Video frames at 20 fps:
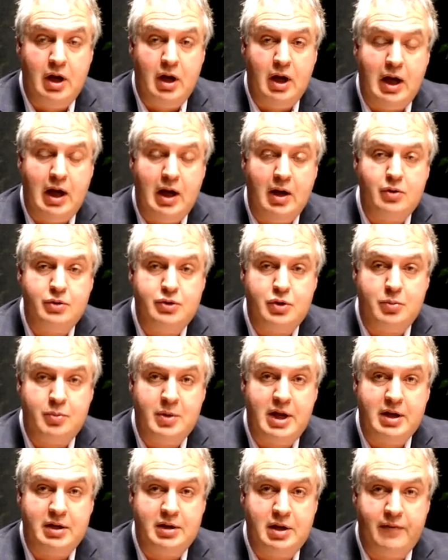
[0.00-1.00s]
how to
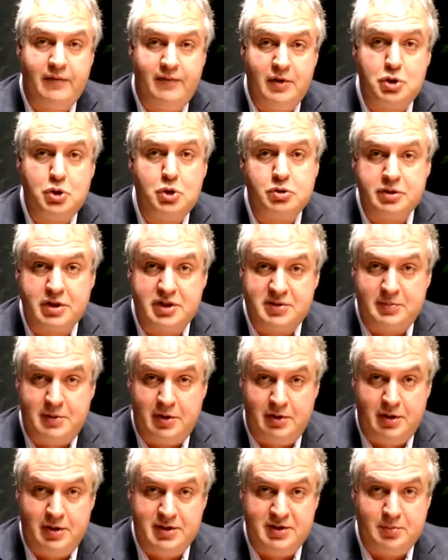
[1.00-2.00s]
make the visual
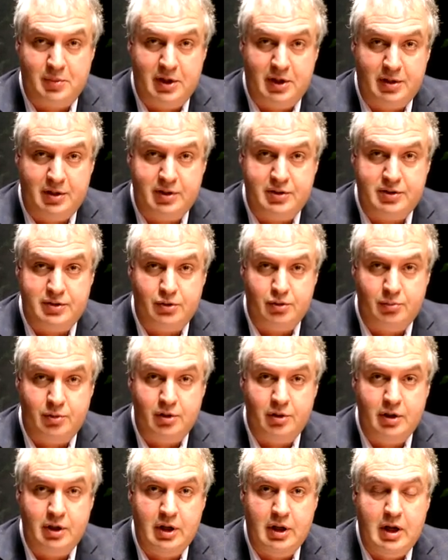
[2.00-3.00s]
experience by the
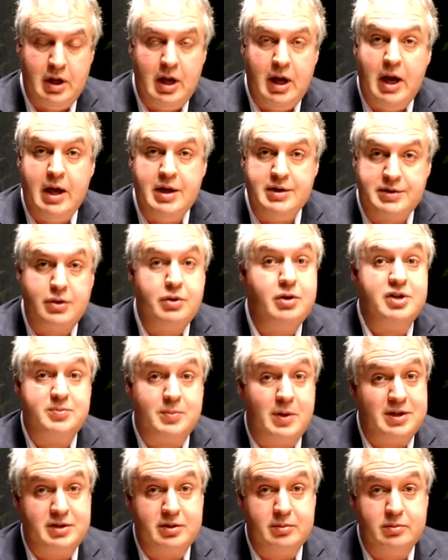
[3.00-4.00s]
consumer as good as
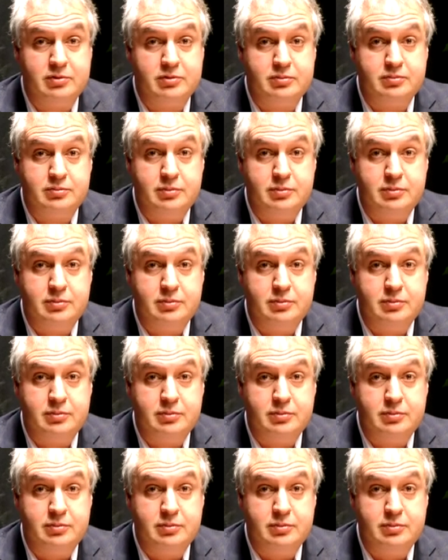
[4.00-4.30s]
possible